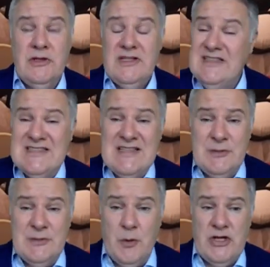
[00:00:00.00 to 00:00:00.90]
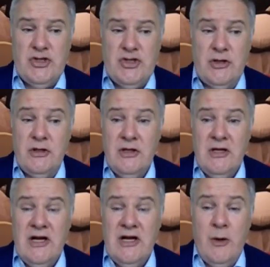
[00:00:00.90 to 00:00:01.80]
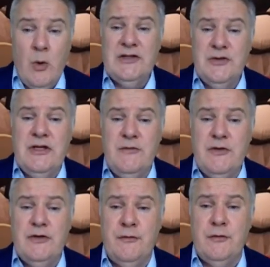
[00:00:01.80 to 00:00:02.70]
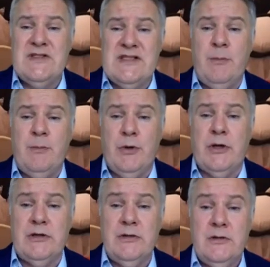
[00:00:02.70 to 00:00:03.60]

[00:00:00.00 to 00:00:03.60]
It is not a question. I want to give you the full support.